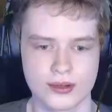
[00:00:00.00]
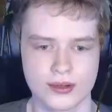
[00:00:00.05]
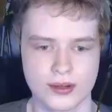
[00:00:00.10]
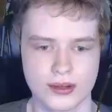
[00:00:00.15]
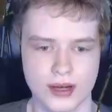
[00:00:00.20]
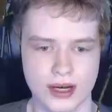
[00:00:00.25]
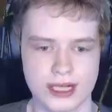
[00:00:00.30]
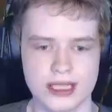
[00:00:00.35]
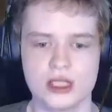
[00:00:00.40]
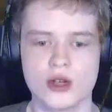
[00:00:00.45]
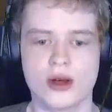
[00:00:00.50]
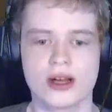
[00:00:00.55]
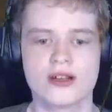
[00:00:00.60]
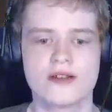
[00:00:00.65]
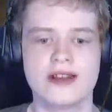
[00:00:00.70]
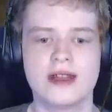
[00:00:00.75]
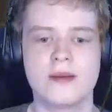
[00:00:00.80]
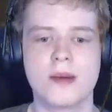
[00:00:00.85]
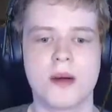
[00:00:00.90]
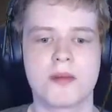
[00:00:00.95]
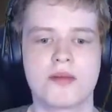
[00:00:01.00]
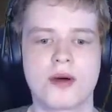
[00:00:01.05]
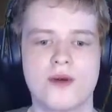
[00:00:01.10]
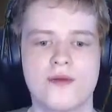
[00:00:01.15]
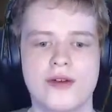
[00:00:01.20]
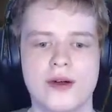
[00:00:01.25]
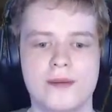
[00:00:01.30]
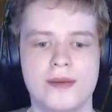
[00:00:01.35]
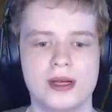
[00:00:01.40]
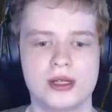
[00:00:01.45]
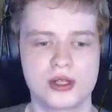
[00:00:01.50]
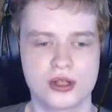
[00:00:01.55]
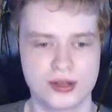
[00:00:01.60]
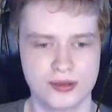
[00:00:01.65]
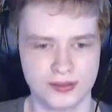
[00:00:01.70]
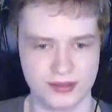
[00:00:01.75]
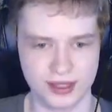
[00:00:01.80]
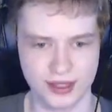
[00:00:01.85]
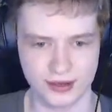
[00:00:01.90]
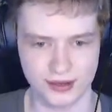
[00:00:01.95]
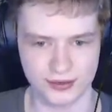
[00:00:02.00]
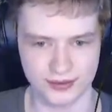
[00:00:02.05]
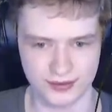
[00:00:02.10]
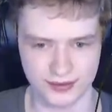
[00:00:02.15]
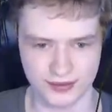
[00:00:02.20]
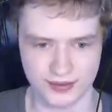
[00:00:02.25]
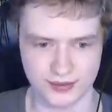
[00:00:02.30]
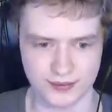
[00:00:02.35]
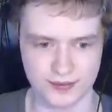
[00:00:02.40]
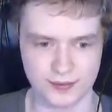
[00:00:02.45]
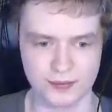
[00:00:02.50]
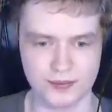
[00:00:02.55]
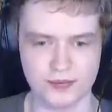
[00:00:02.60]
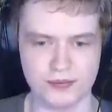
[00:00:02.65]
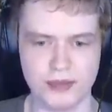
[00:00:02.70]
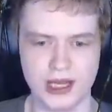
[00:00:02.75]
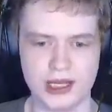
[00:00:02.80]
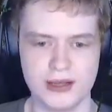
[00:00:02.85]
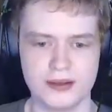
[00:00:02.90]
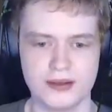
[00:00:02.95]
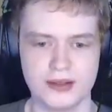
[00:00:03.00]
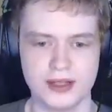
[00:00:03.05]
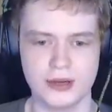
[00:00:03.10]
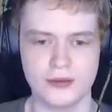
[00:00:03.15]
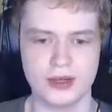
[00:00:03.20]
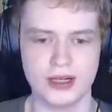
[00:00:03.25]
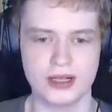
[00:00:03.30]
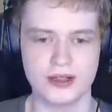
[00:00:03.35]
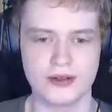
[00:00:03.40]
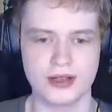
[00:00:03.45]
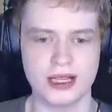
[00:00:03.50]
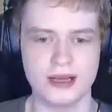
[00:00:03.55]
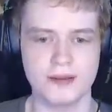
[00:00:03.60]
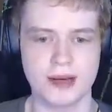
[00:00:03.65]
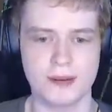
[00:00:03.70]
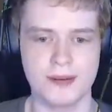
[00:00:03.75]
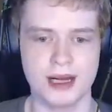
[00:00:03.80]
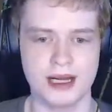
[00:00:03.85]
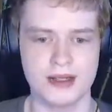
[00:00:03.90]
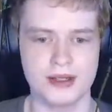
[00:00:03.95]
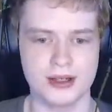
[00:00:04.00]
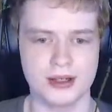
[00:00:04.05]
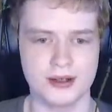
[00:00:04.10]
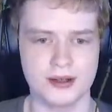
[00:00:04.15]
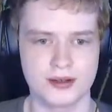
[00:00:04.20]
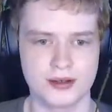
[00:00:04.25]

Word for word: Alright, do I clean my profile picture? No. Man, I wouldn't clean my painting.